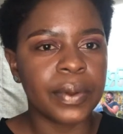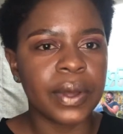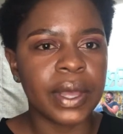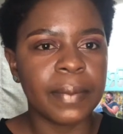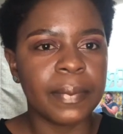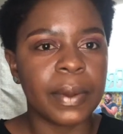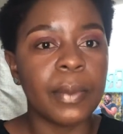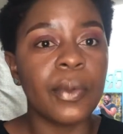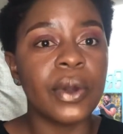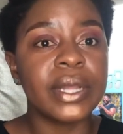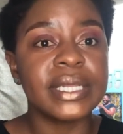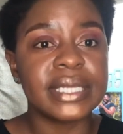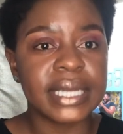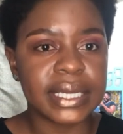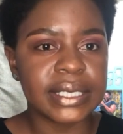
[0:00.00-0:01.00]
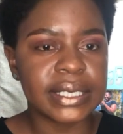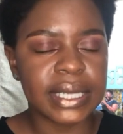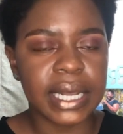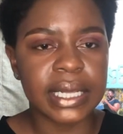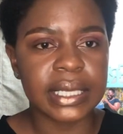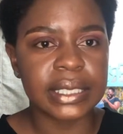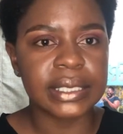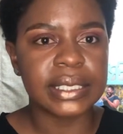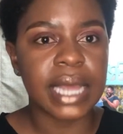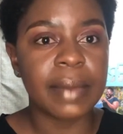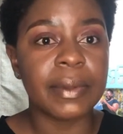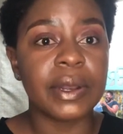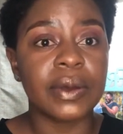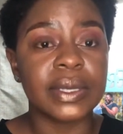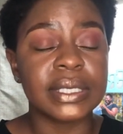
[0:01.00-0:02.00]
a bit more intentionally this time, and
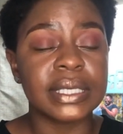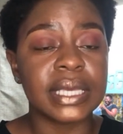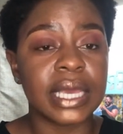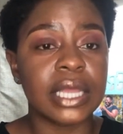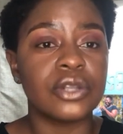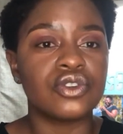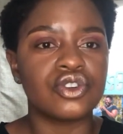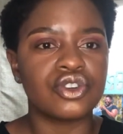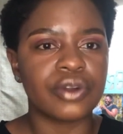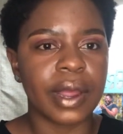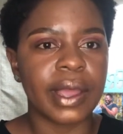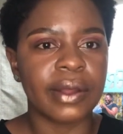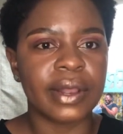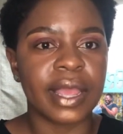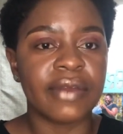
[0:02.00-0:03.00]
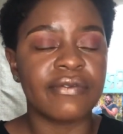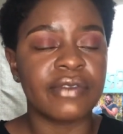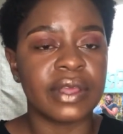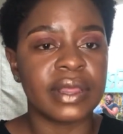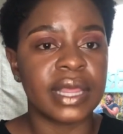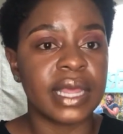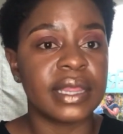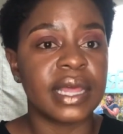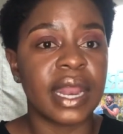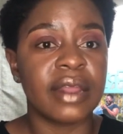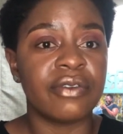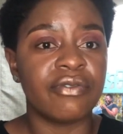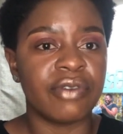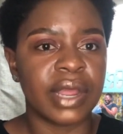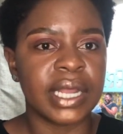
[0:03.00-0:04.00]
I was keen to try out everything that I'd
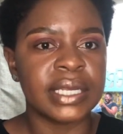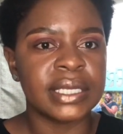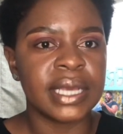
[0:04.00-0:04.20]
read.